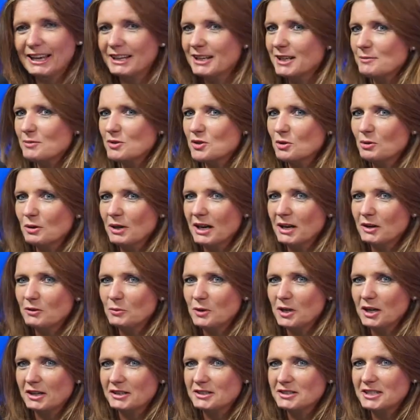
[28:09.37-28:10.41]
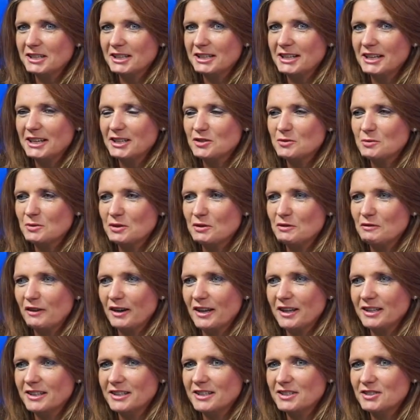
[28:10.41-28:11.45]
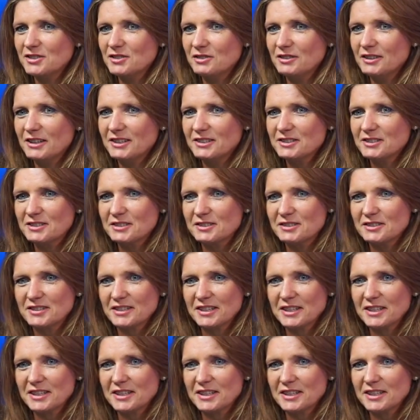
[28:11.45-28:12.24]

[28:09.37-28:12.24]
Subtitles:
And I'm so glad we got to connect with you via internet,